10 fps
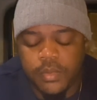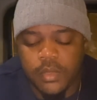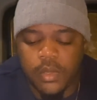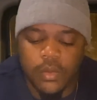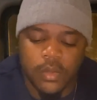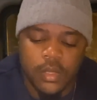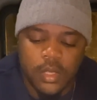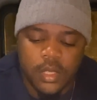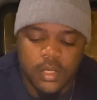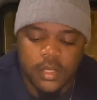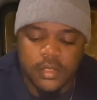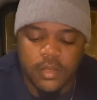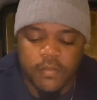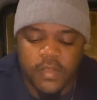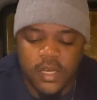Oh, there's
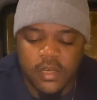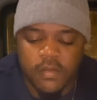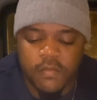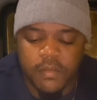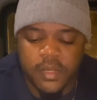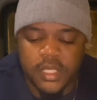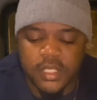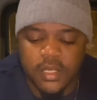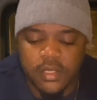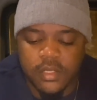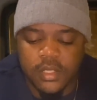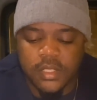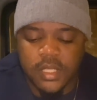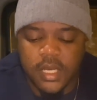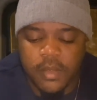some valid information. Does
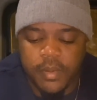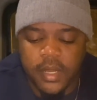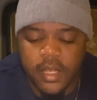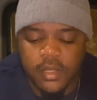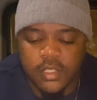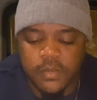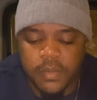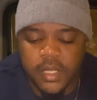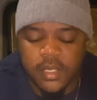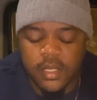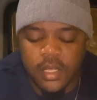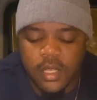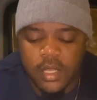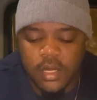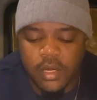not apply on split
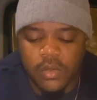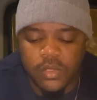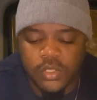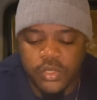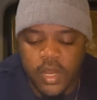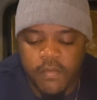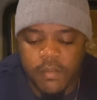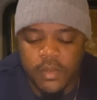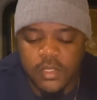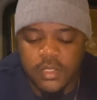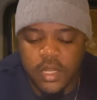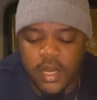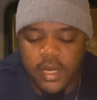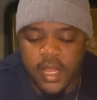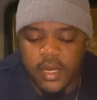loads. Driver must
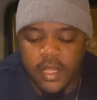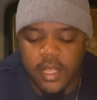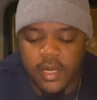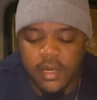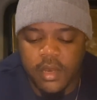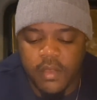start at the end